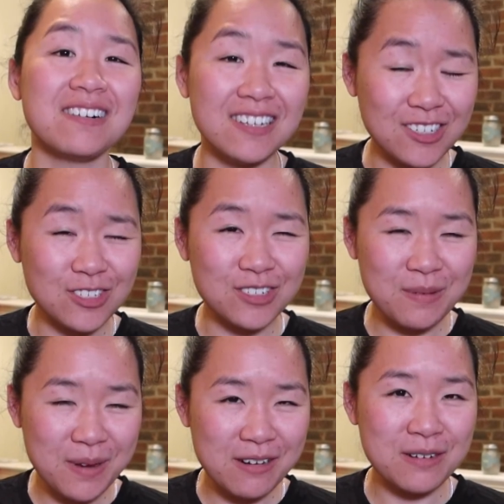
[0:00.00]
Asian
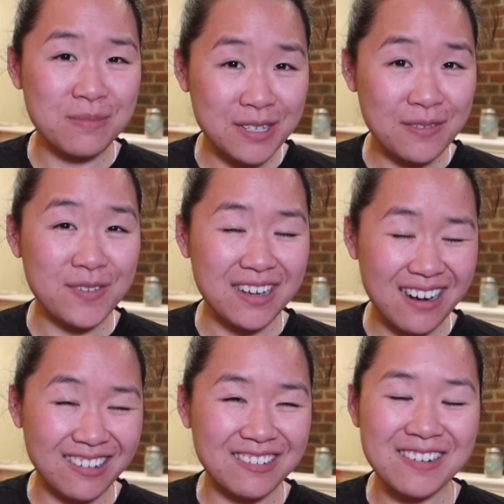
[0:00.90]
American Pacific
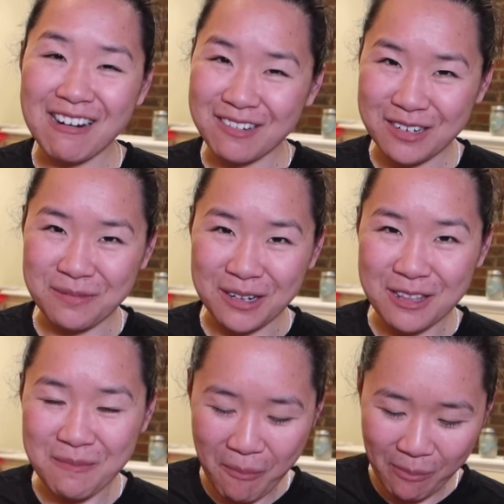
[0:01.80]
Islander Heritage Month.